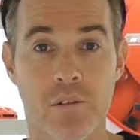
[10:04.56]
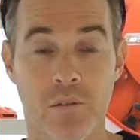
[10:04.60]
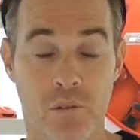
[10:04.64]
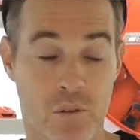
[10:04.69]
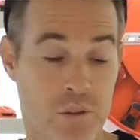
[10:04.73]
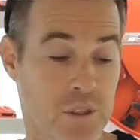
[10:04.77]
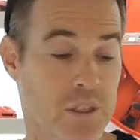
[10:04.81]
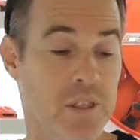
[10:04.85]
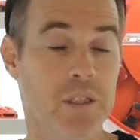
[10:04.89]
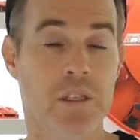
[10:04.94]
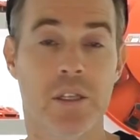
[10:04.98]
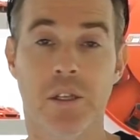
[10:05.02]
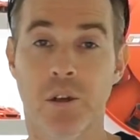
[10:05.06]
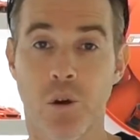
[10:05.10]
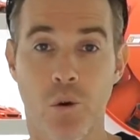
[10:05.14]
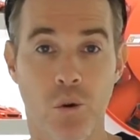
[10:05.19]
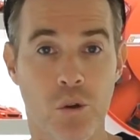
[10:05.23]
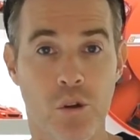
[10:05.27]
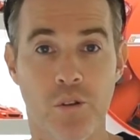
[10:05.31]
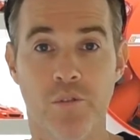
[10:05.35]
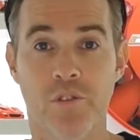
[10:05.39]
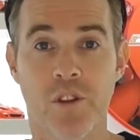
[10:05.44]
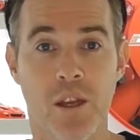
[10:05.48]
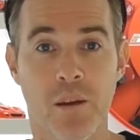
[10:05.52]
or nearly
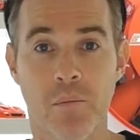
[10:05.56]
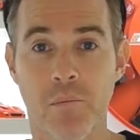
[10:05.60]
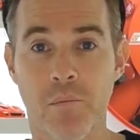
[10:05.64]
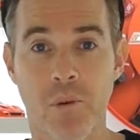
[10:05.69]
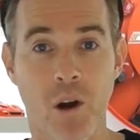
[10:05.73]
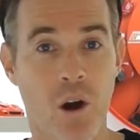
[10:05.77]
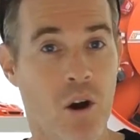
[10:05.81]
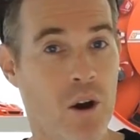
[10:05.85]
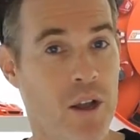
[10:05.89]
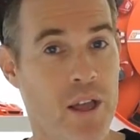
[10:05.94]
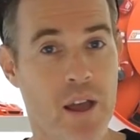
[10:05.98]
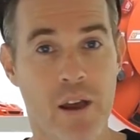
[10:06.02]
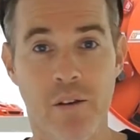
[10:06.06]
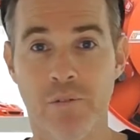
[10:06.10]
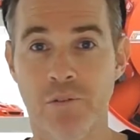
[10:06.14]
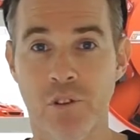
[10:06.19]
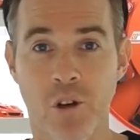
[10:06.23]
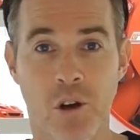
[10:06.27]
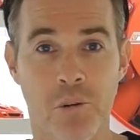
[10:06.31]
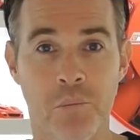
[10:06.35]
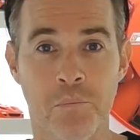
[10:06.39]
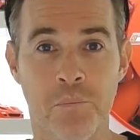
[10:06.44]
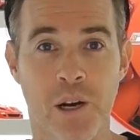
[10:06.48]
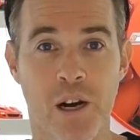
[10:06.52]
all of them, I have
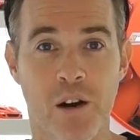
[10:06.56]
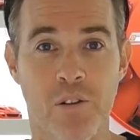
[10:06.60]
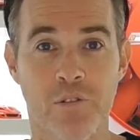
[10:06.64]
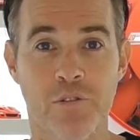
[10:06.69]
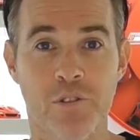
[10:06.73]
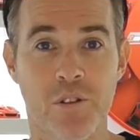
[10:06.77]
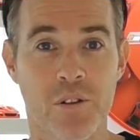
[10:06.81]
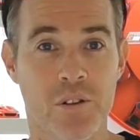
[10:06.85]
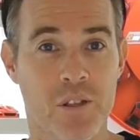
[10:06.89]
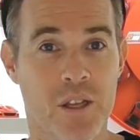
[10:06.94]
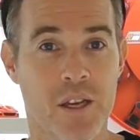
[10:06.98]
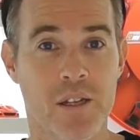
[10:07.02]
not buffed.